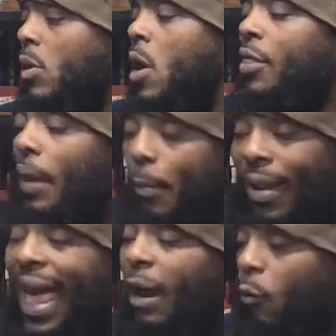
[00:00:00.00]
The
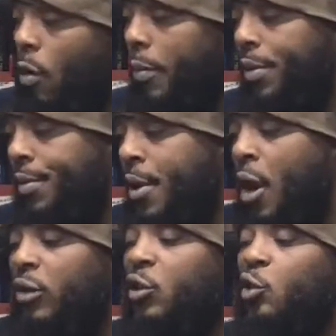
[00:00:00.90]
Black woman
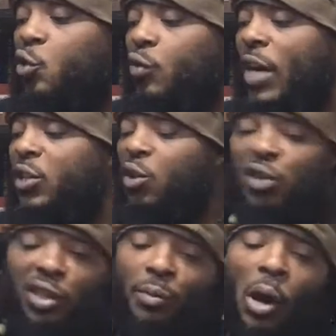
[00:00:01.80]
should dress her
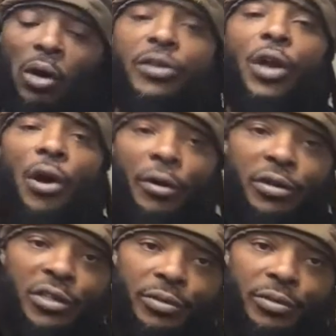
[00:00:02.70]
small daughters